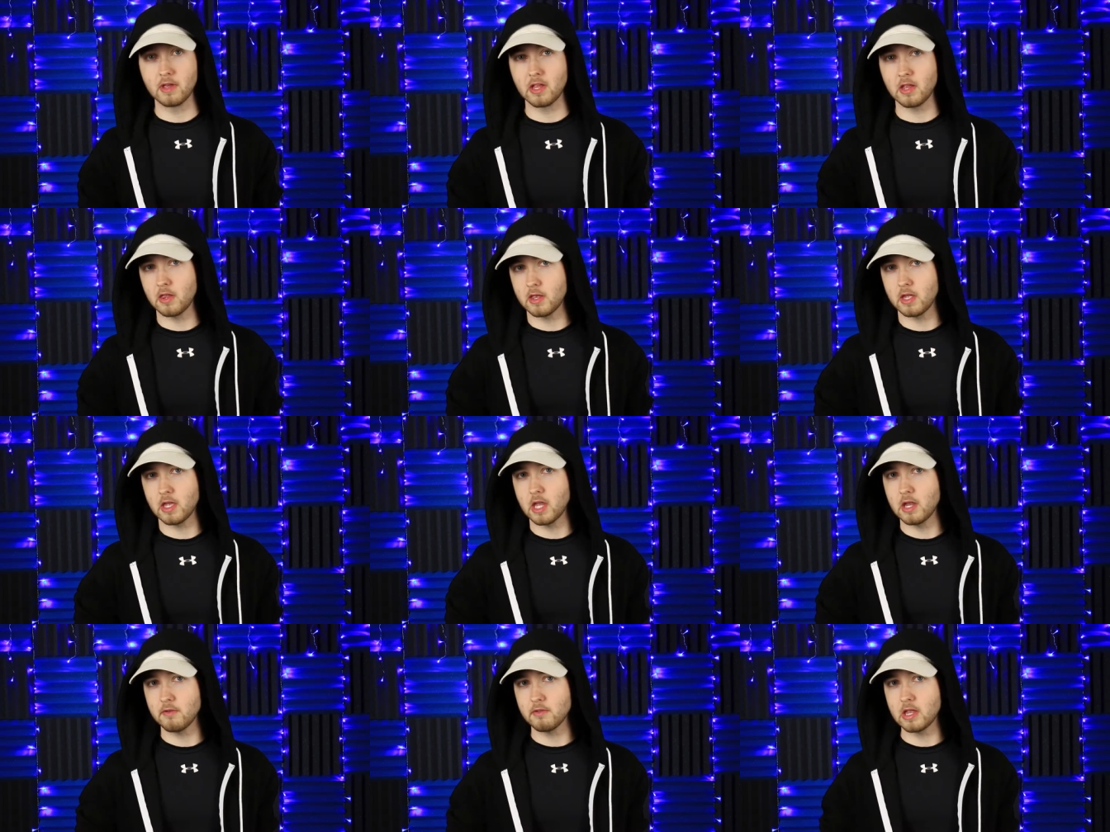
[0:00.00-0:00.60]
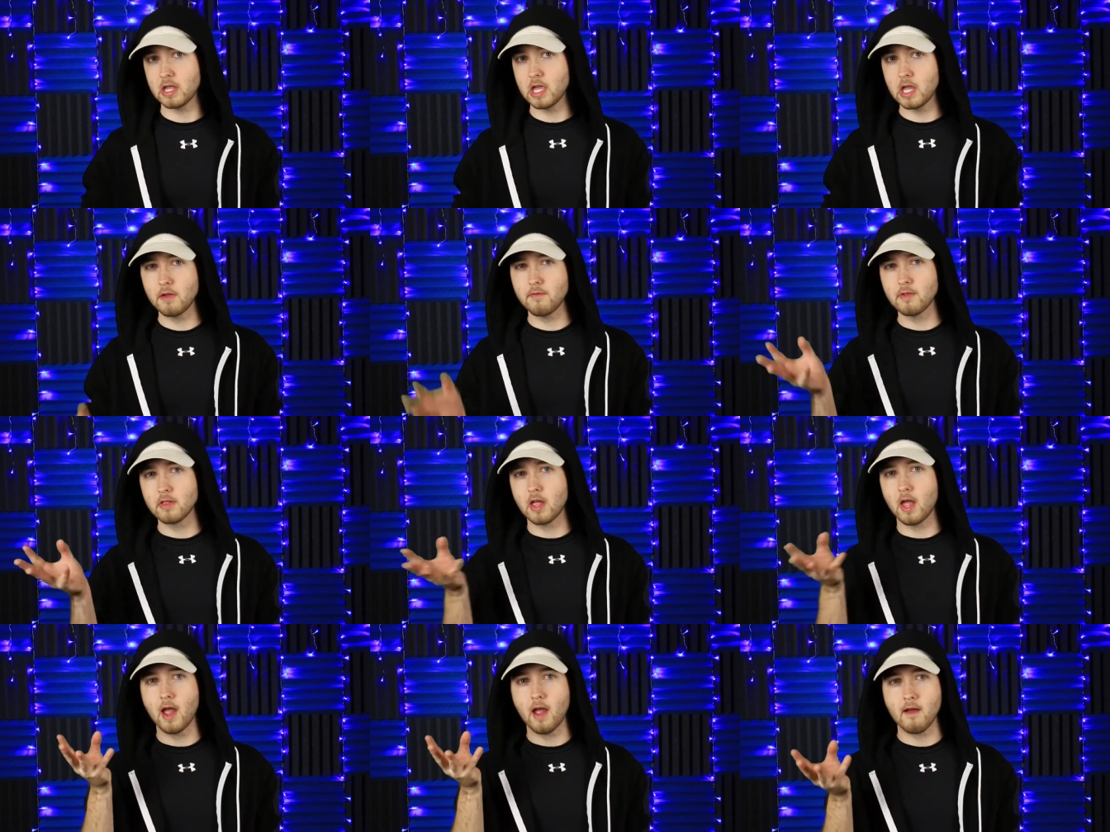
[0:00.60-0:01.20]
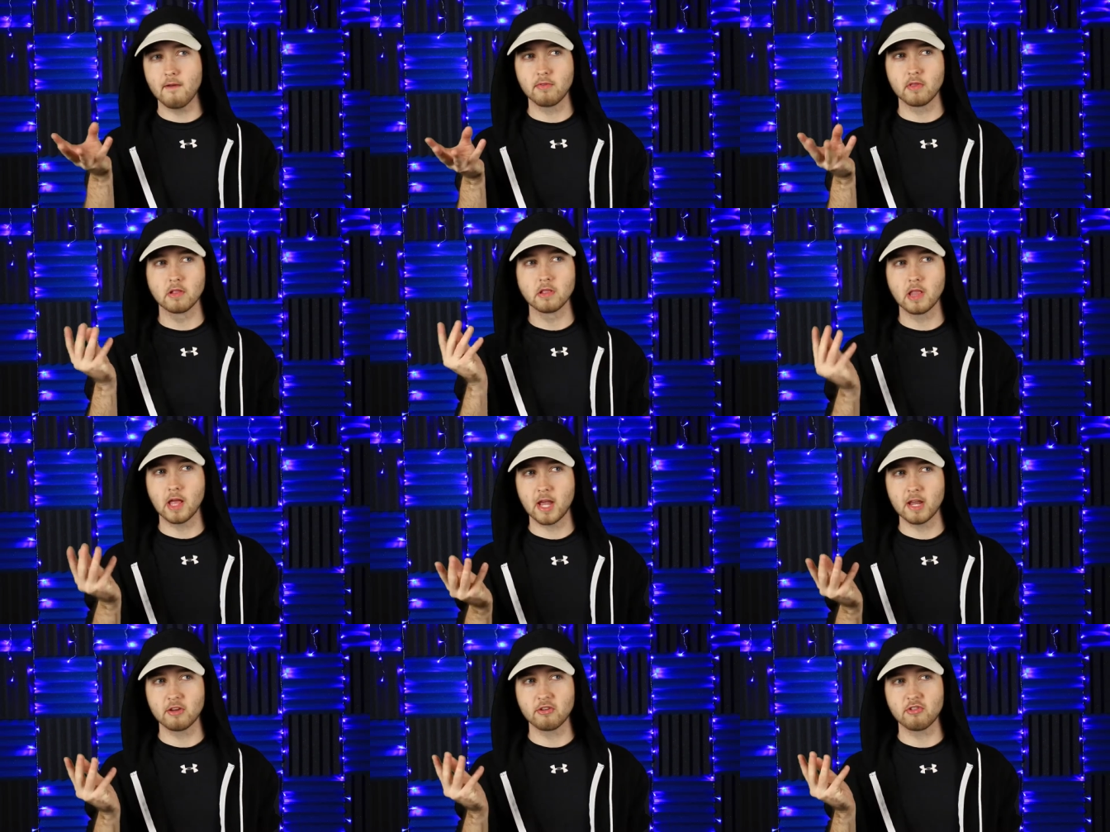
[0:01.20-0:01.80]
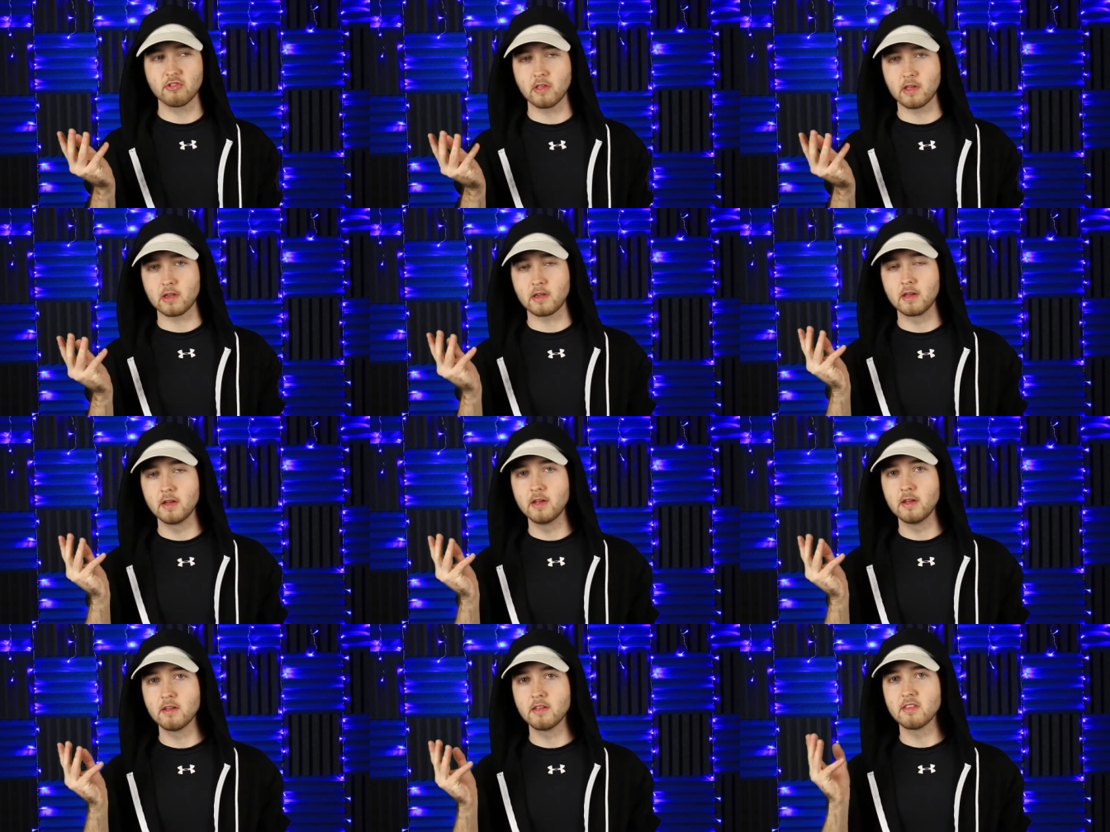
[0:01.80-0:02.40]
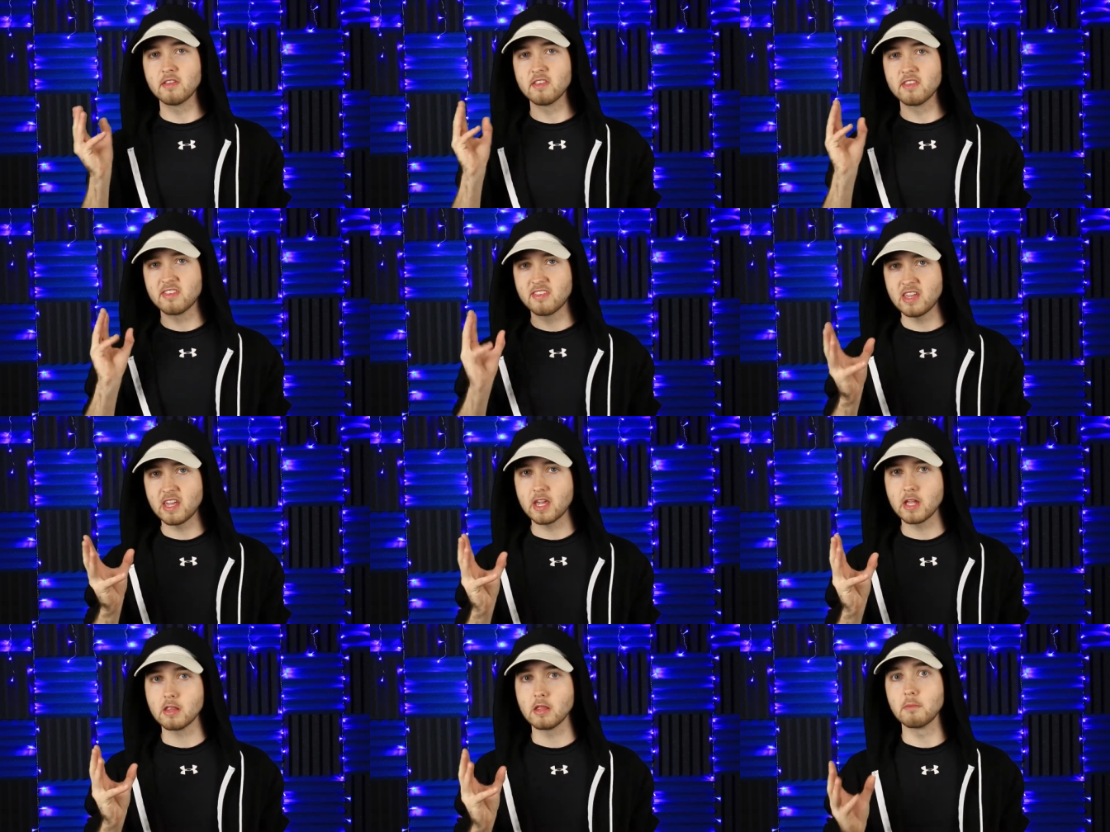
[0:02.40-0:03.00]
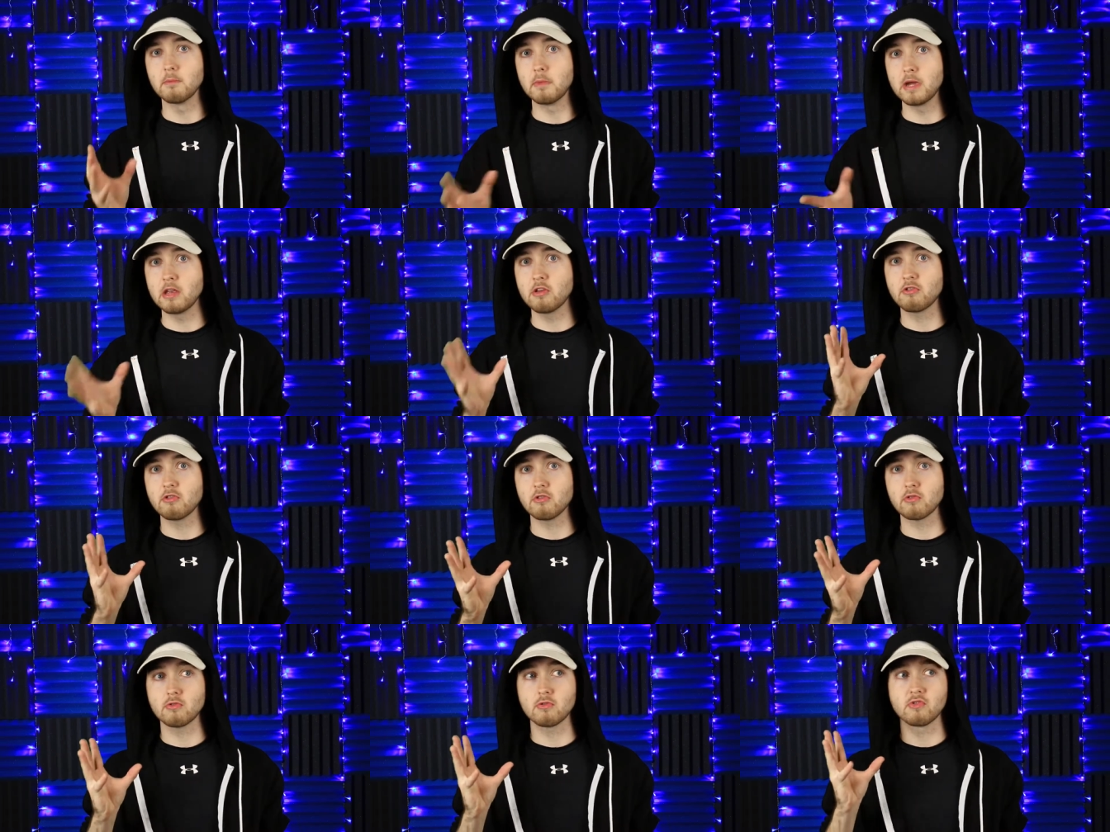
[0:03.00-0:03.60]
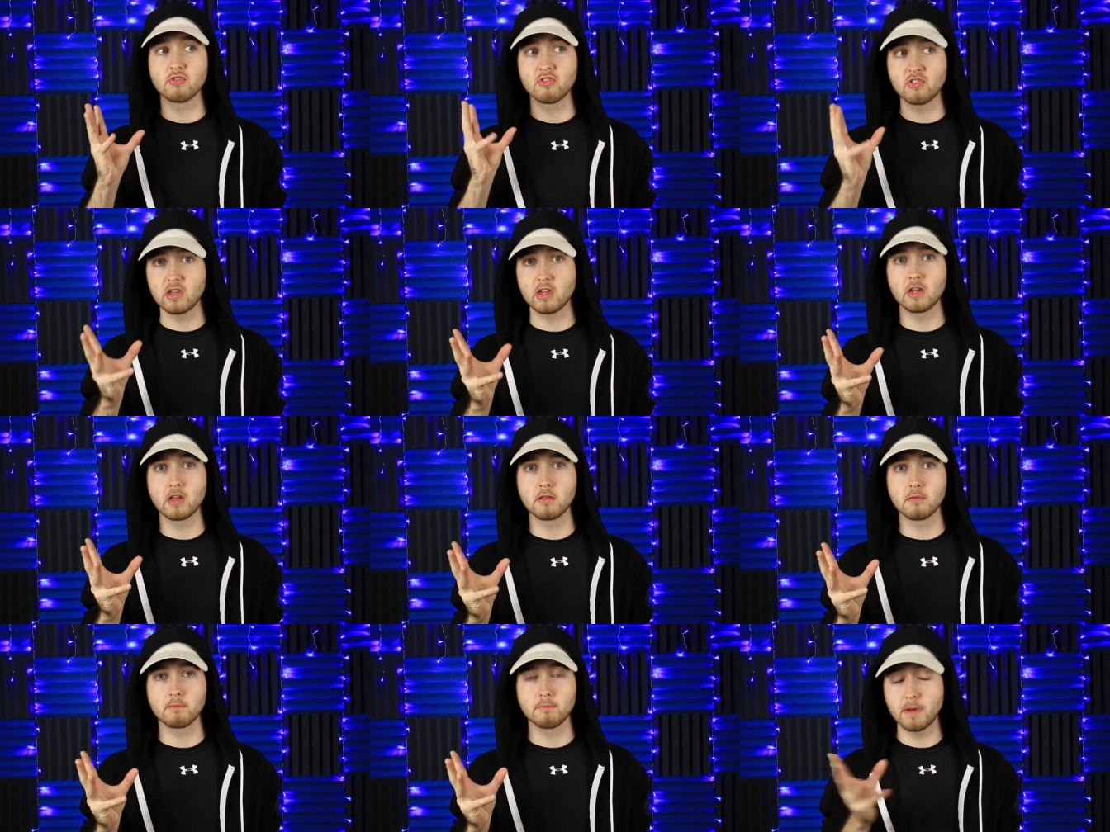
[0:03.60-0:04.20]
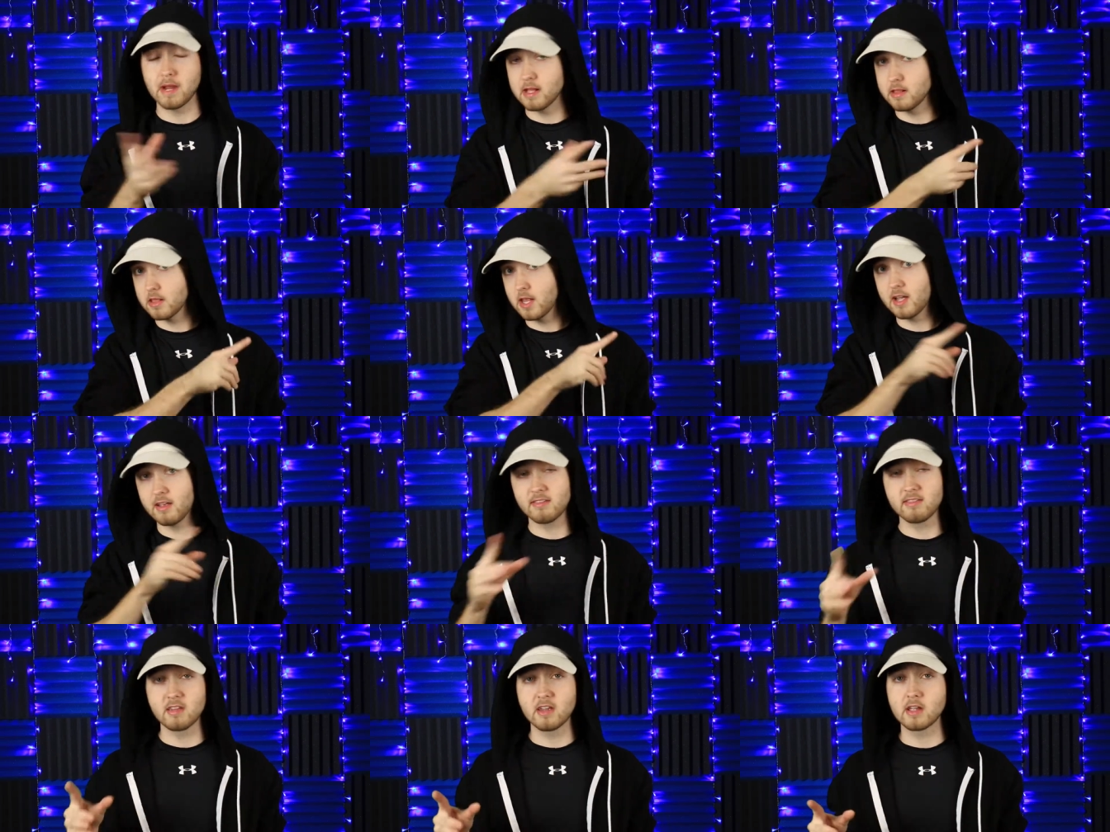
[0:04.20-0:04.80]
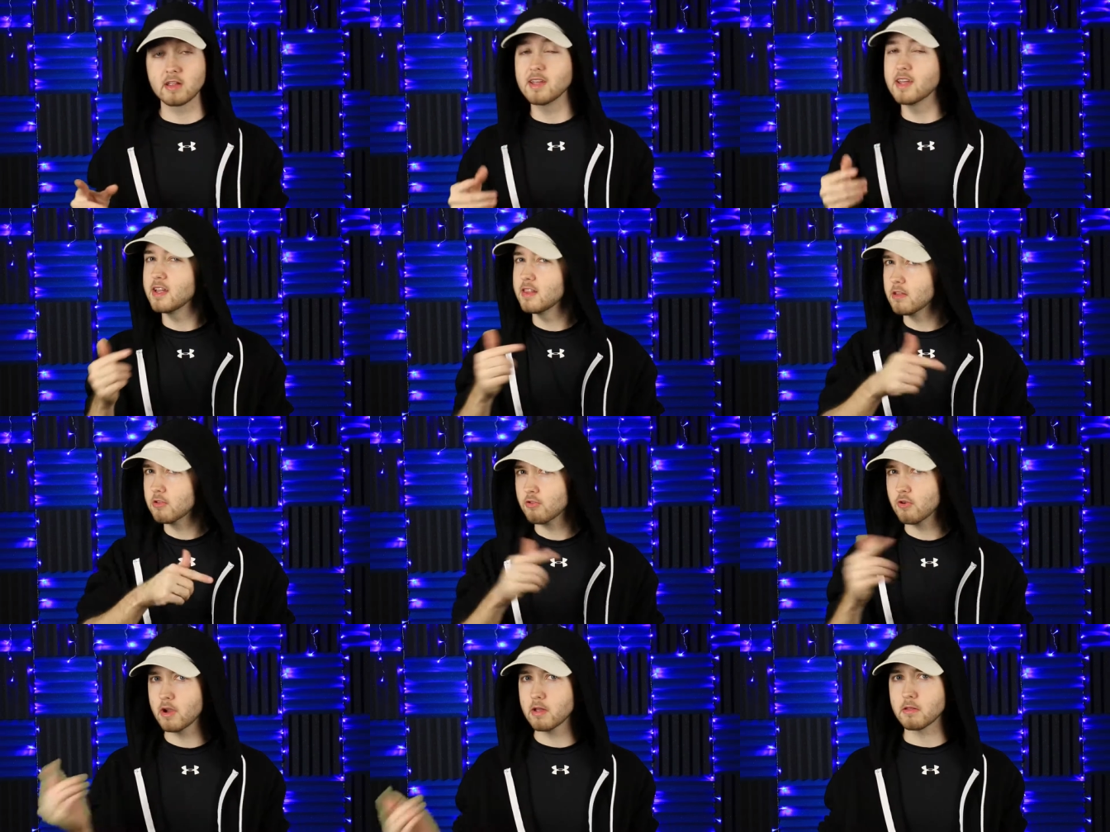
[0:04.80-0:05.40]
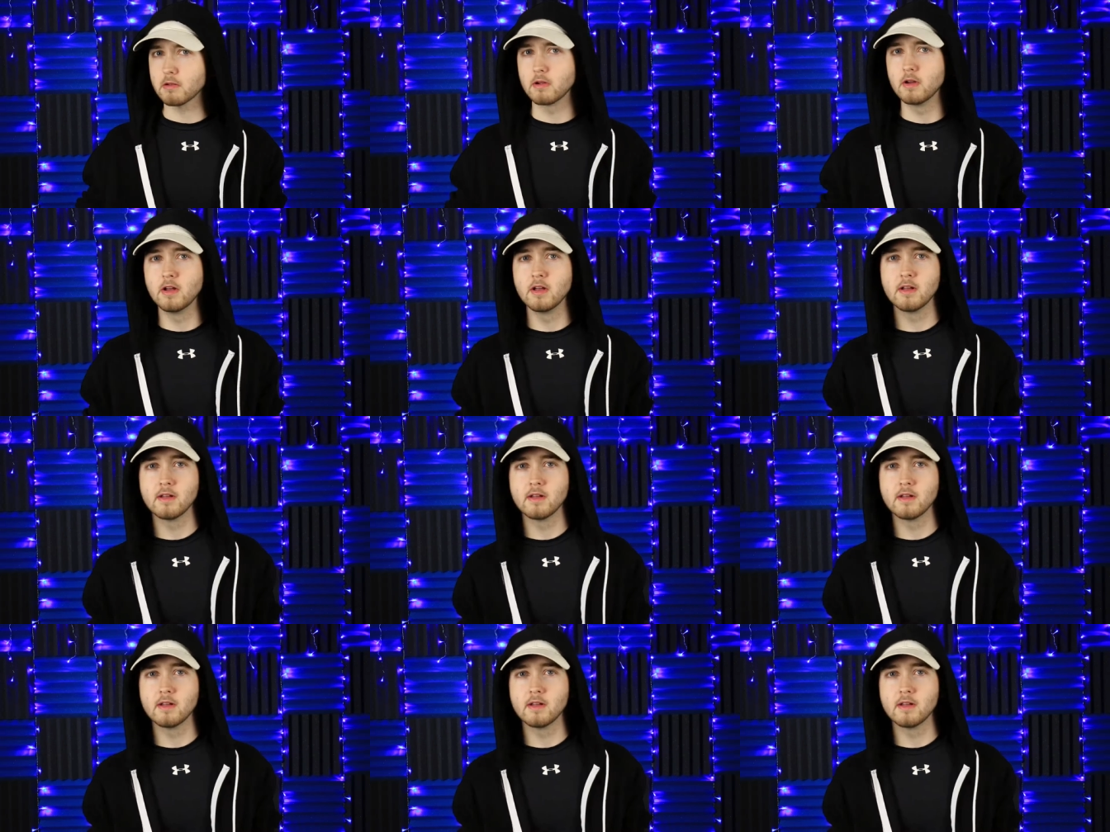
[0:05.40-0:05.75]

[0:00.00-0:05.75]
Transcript: They even had the last, scene, the major scene, last scene in the trailer.